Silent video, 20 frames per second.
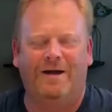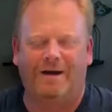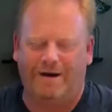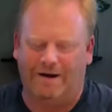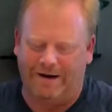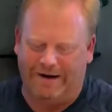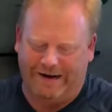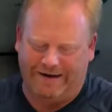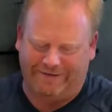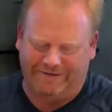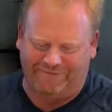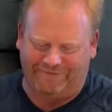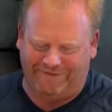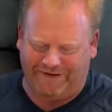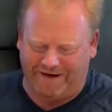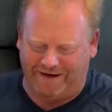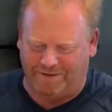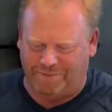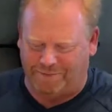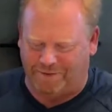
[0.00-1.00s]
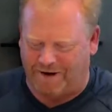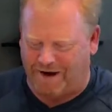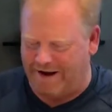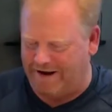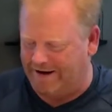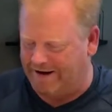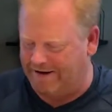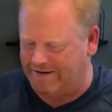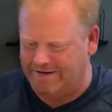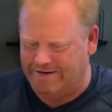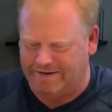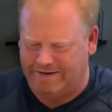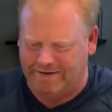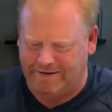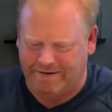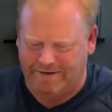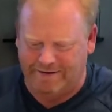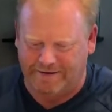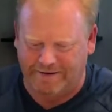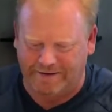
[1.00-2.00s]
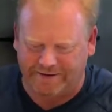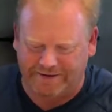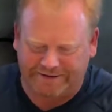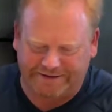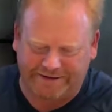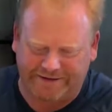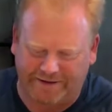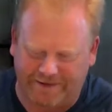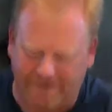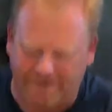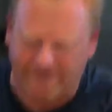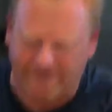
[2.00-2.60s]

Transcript: right, the final product. You can see the